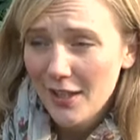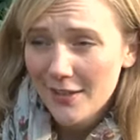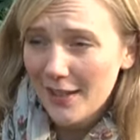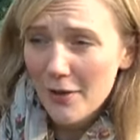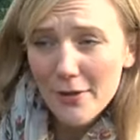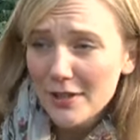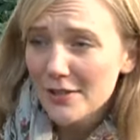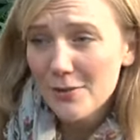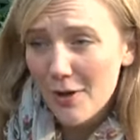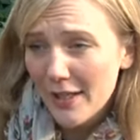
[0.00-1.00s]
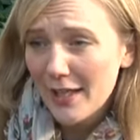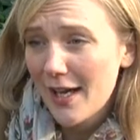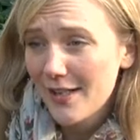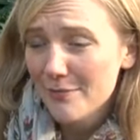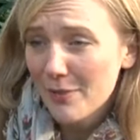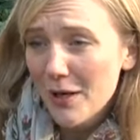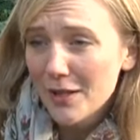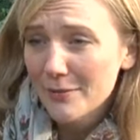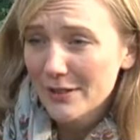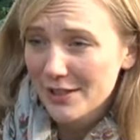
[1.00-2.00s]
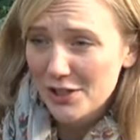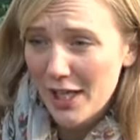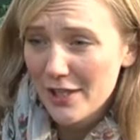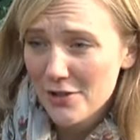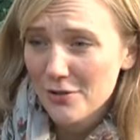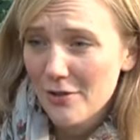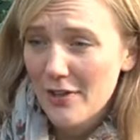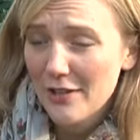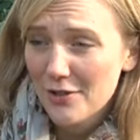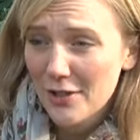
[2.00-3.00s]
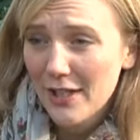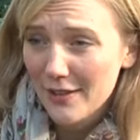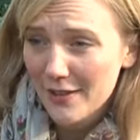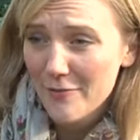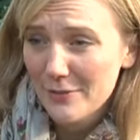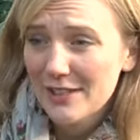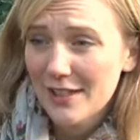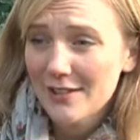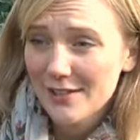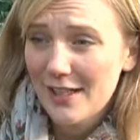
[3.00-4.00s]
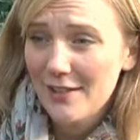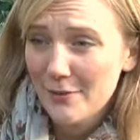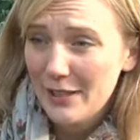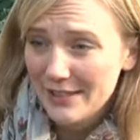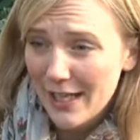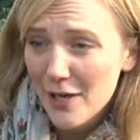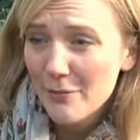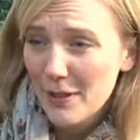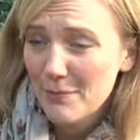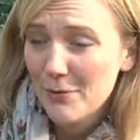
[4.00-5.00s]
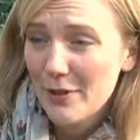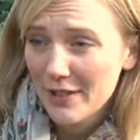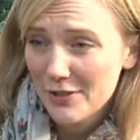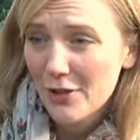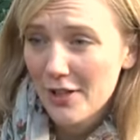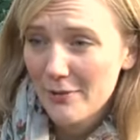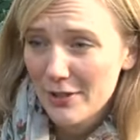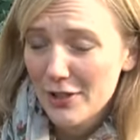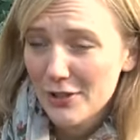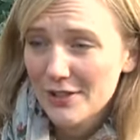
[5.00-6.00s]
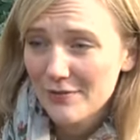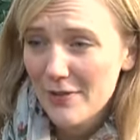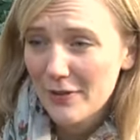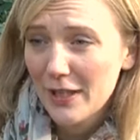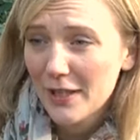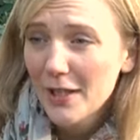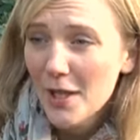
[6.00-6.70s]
Now, I'm going to do what I can in Parliament to challenge all of that and to try and get the government to understand that we need to help people when they're struggling with the cost of living.